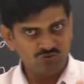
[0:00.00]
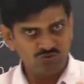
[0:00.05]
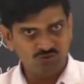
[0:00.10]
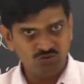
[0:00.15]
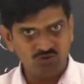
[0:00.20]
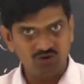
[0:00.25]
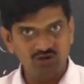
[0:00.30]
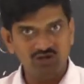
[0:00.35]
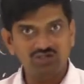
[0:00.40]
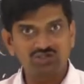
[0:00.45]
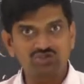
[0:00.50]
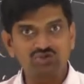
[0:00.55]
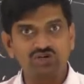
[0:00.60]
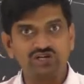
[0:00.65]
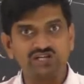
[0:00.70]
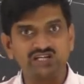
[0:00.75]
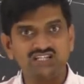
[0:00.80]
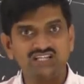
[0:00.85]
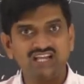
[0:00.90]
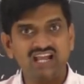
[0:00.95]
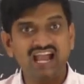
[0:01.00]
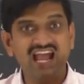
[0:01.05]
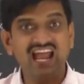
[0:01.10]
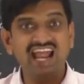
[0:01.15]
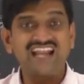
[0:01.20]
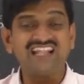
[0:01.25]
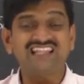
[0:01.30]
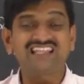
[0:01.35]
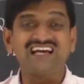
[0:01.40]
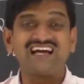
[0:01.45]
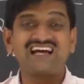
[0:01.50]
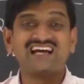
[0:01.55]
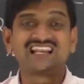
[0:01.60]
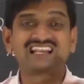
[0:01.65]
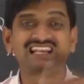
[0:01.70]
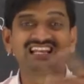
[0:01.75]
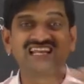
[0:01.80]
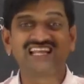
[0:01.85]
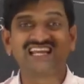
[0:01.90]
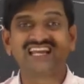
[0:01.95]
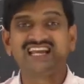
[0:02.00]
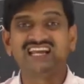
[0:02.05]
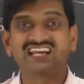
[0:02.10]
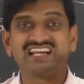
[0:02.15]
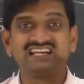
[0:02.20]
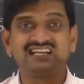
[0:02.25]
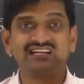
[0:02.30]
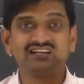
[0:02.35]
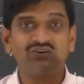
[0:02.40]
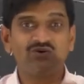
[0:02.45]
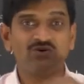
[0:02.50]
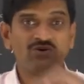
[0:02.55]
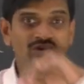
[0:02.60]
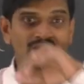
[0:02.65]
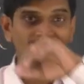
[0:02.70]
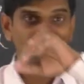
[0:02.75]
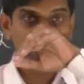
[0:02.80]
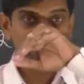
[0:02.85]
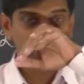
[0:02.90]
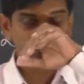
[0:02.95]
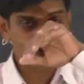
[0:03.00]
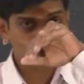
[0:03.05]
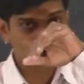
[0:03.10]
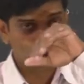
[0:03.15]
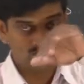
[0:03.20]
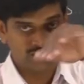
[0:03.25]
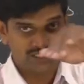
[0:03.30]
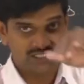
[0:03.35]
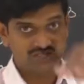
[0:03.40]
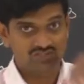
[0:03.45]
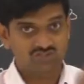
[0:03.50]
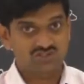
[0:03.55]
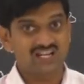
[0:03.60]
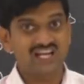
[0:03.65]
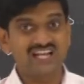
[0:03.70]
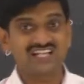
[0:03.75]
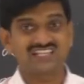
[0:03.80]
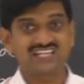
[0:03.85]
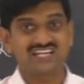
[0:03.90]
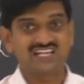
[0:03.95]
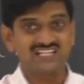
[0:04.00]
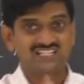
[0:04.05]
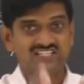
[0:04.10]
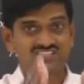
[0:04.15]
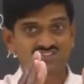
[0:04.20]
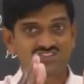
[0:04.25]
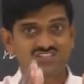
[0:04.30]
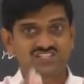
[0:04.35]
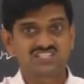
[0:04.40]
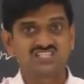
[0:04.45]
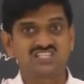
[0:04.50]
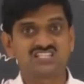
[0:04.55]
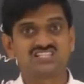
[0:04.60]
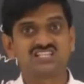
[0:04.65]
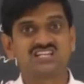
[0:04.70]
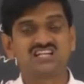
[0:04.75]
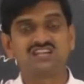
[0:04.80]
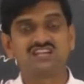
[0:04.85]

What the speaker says: Old Stone Age and the Late Old Stone Age. So like that, so this is the